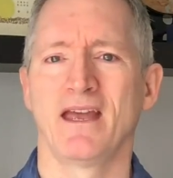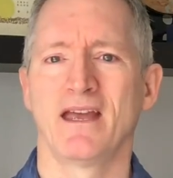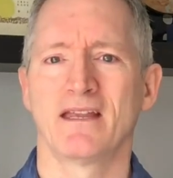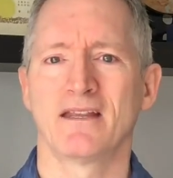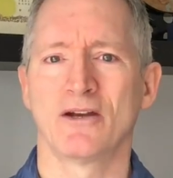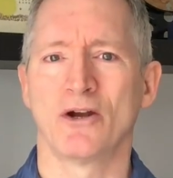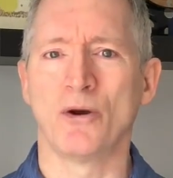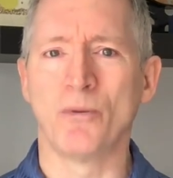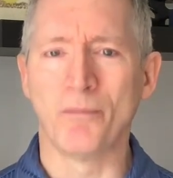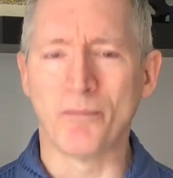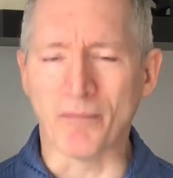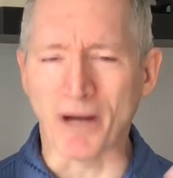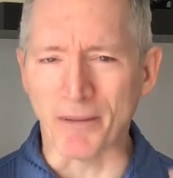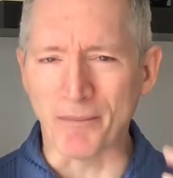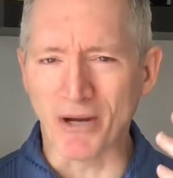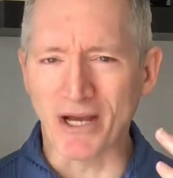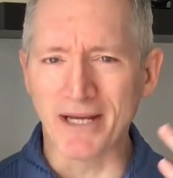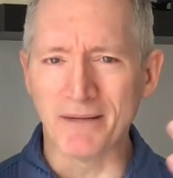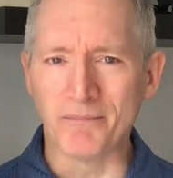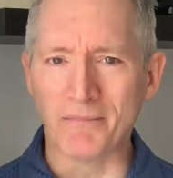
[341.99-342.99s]
you know, my
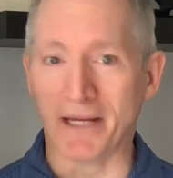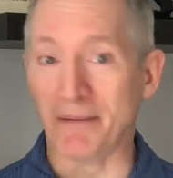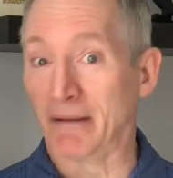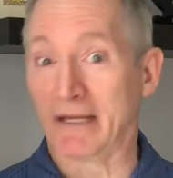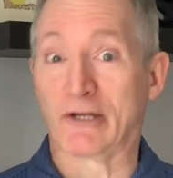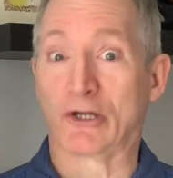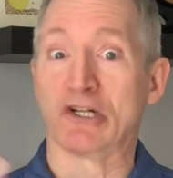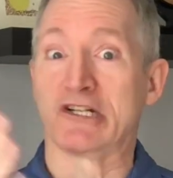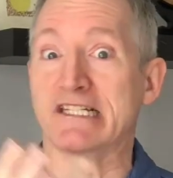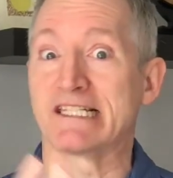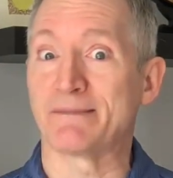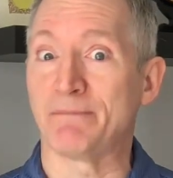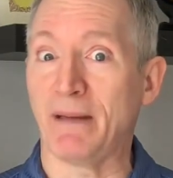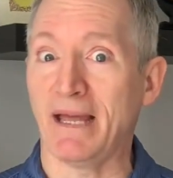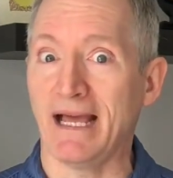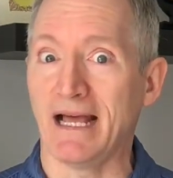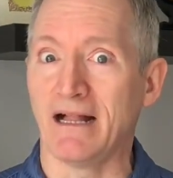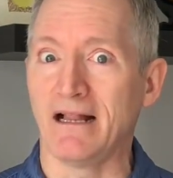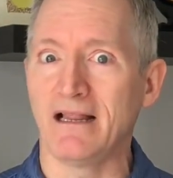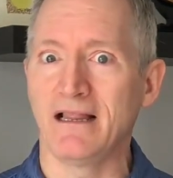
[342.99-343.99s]
mind maybe couldn't
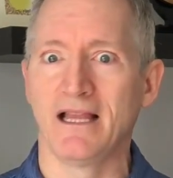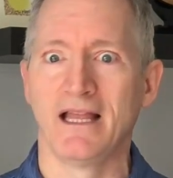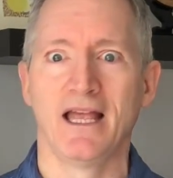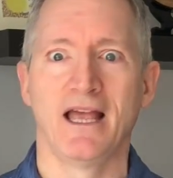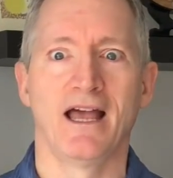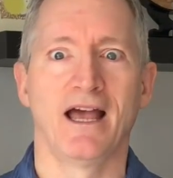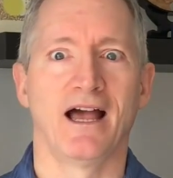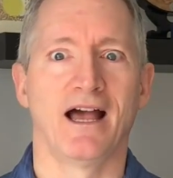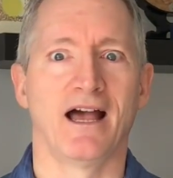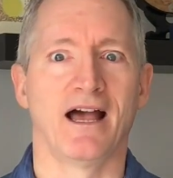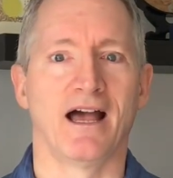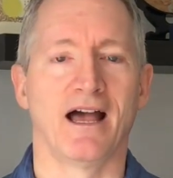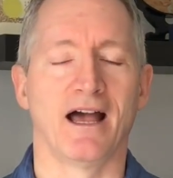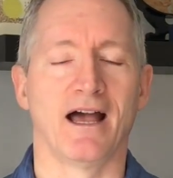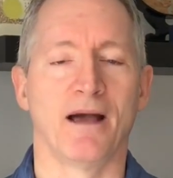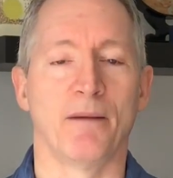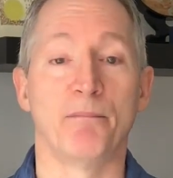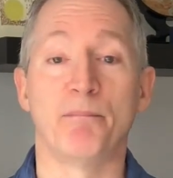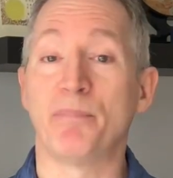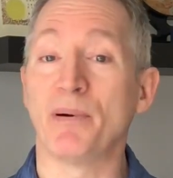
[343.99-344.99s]
spell,
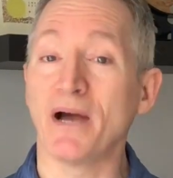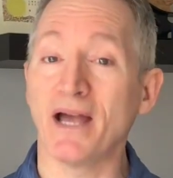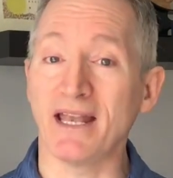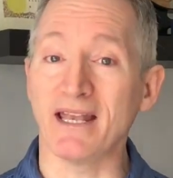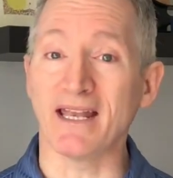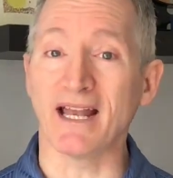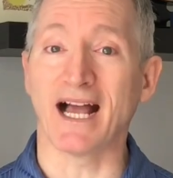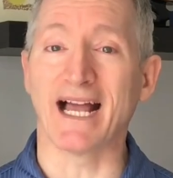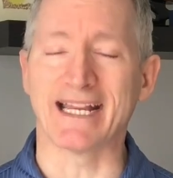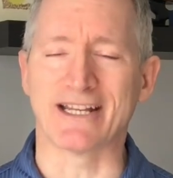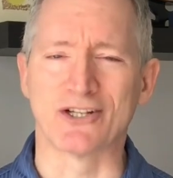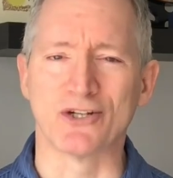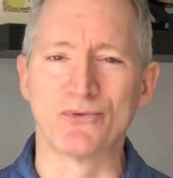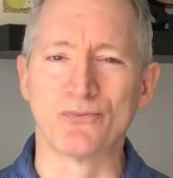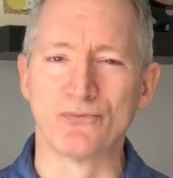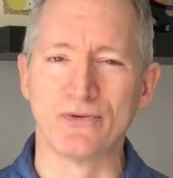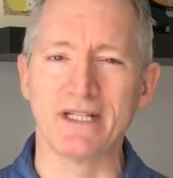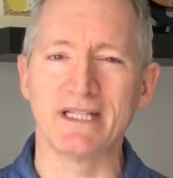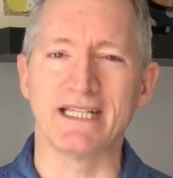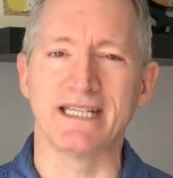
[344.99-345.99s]
but I could
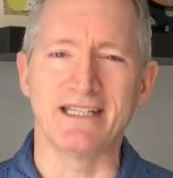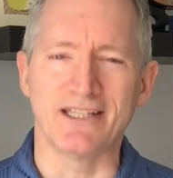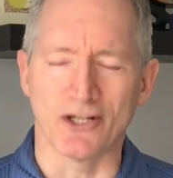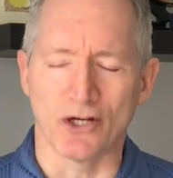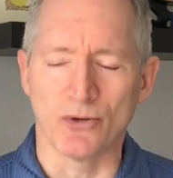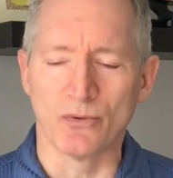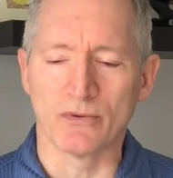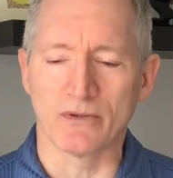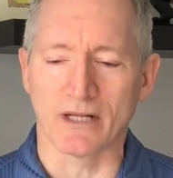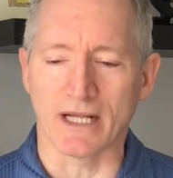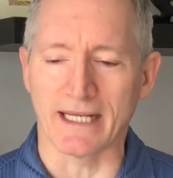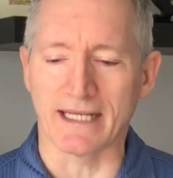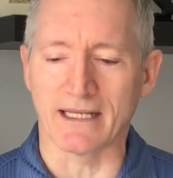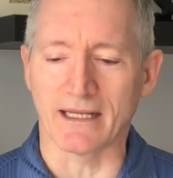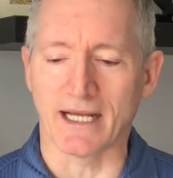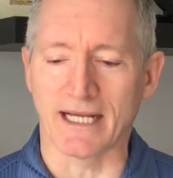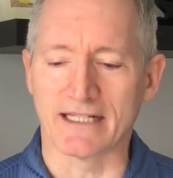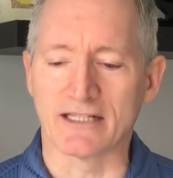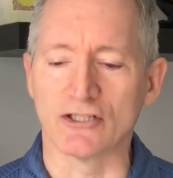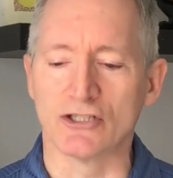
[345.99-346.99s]
really, you know,
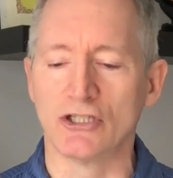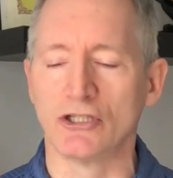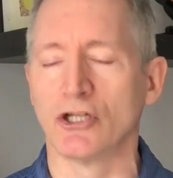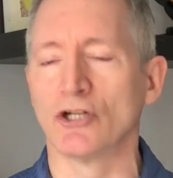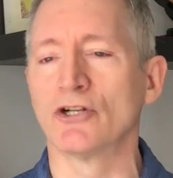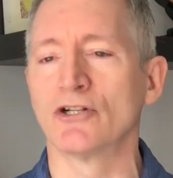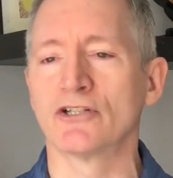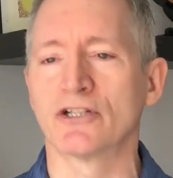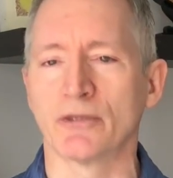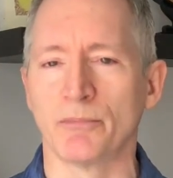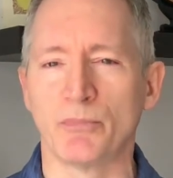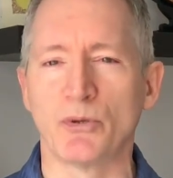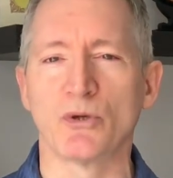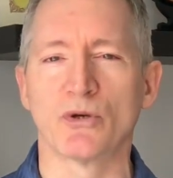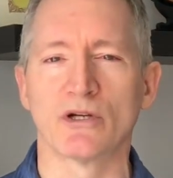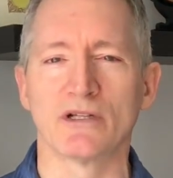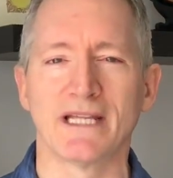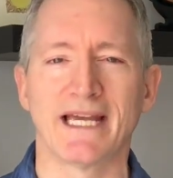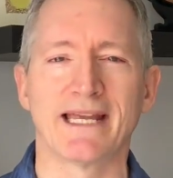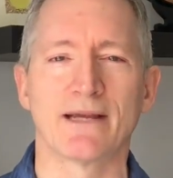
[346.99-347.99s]
I could learn
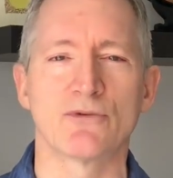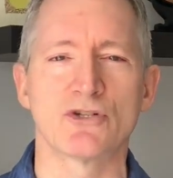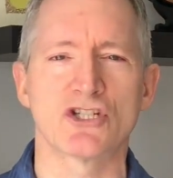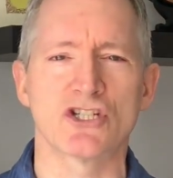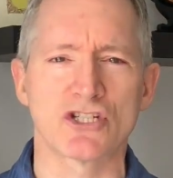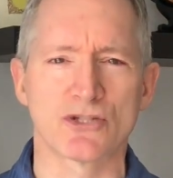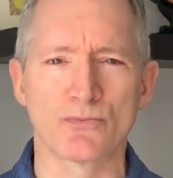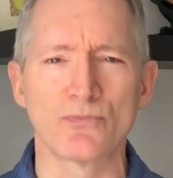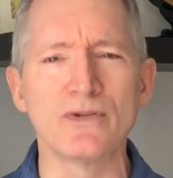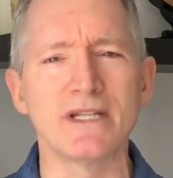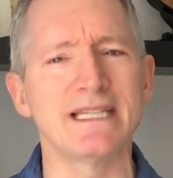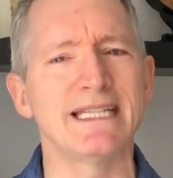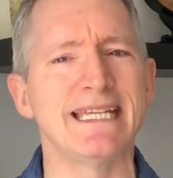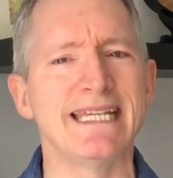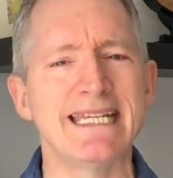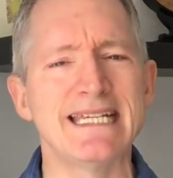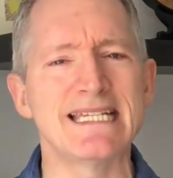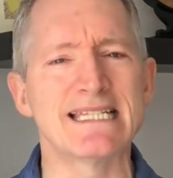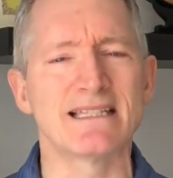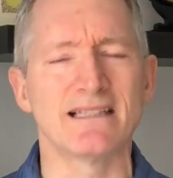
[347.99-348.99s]
computer languages really
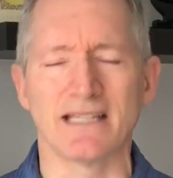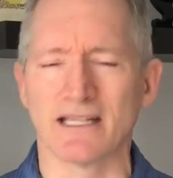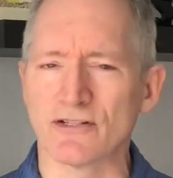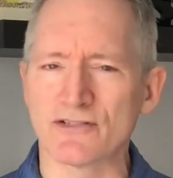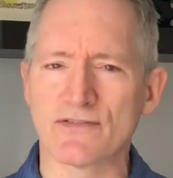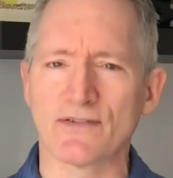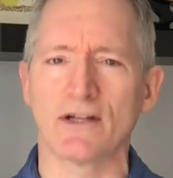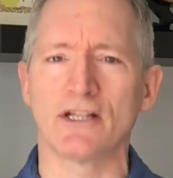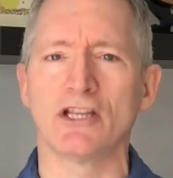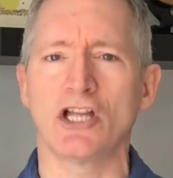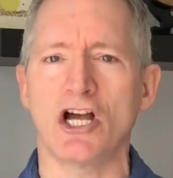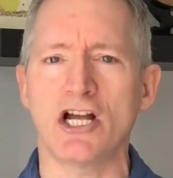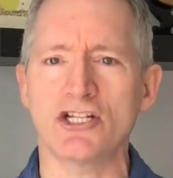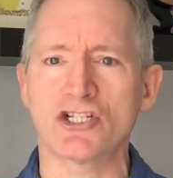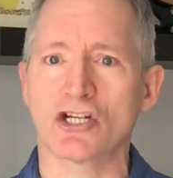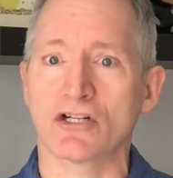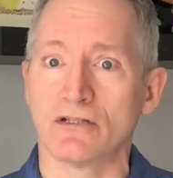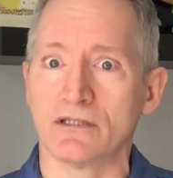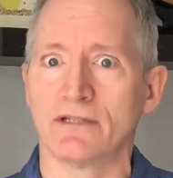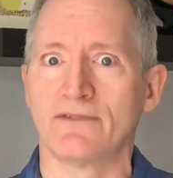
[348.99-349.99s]
easily, and it's very
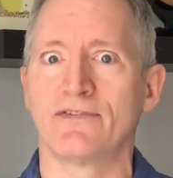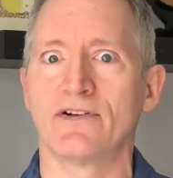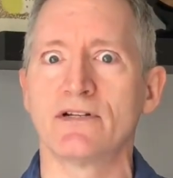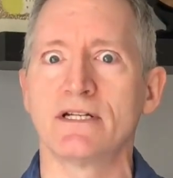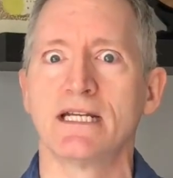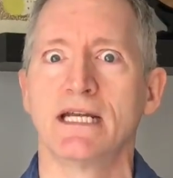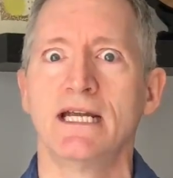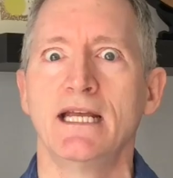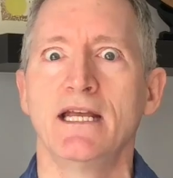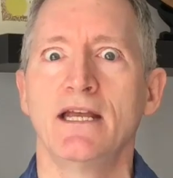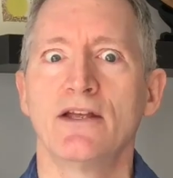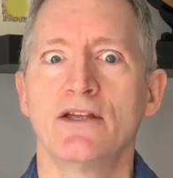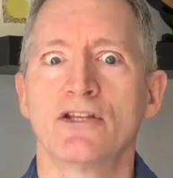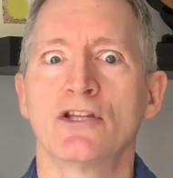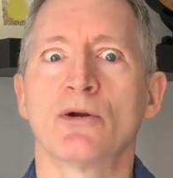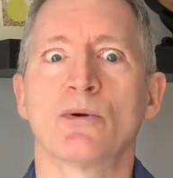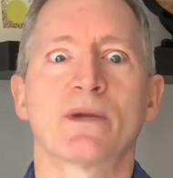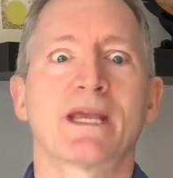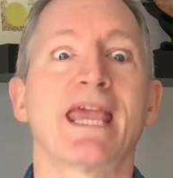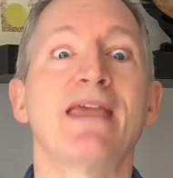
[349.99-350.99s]
logical and very, you
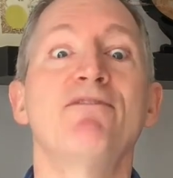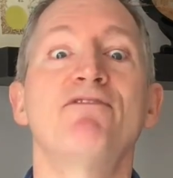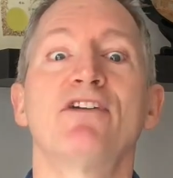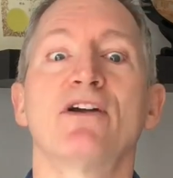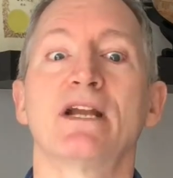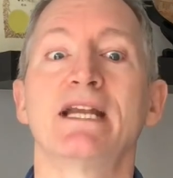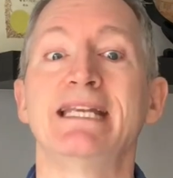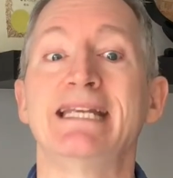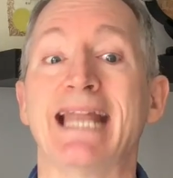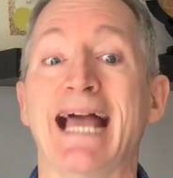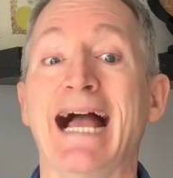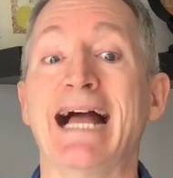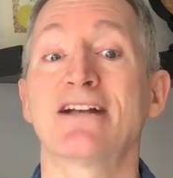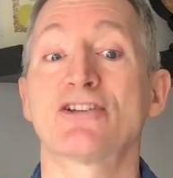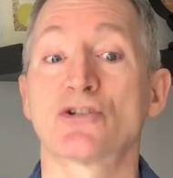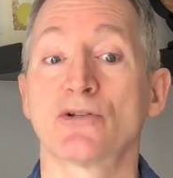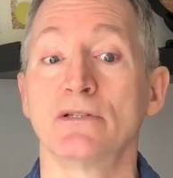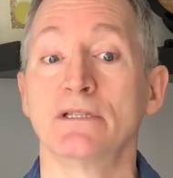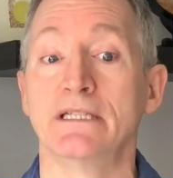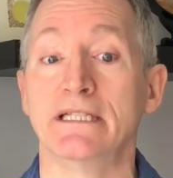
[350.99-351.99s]
know, came very
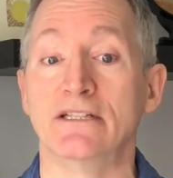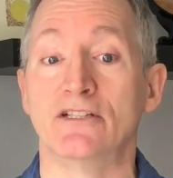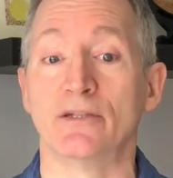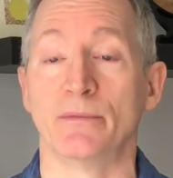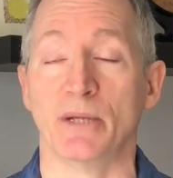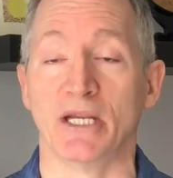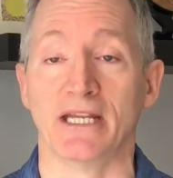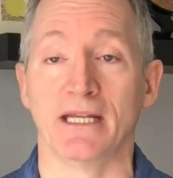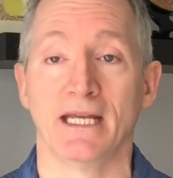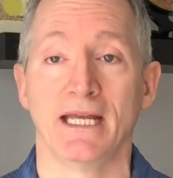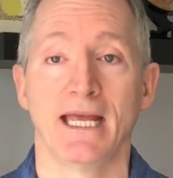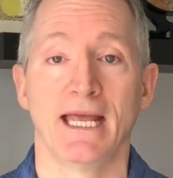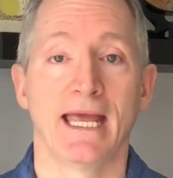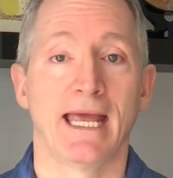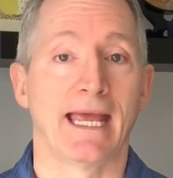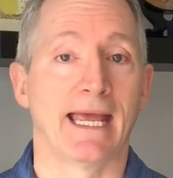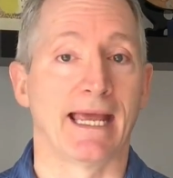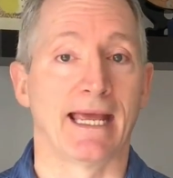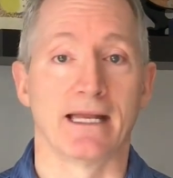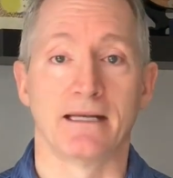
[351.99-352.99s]
naturally to me.
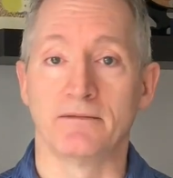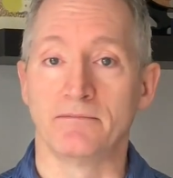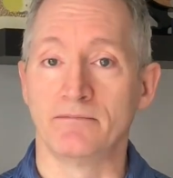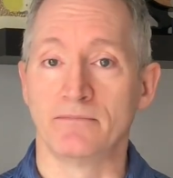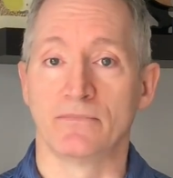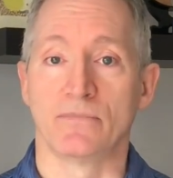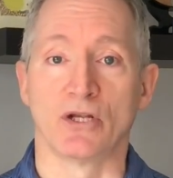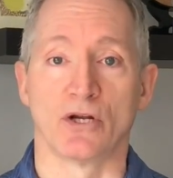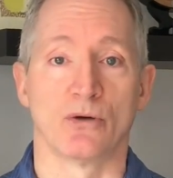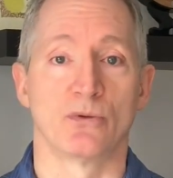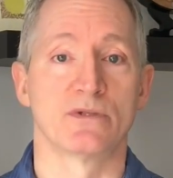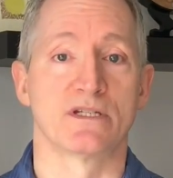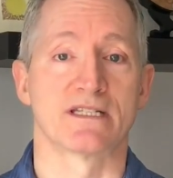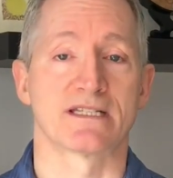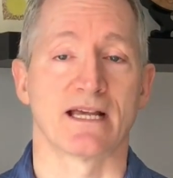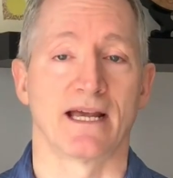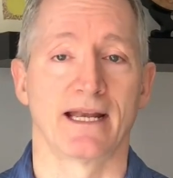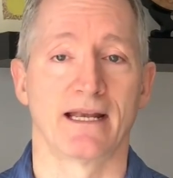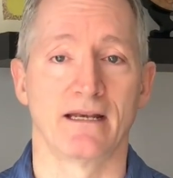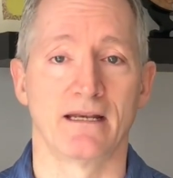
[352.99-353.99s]
And, you know,
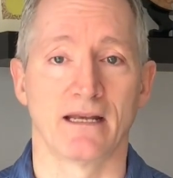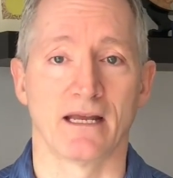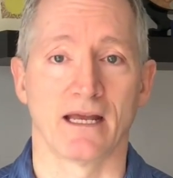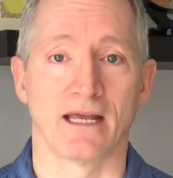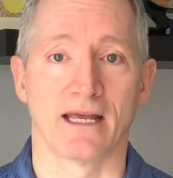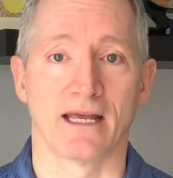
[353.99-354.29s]
decided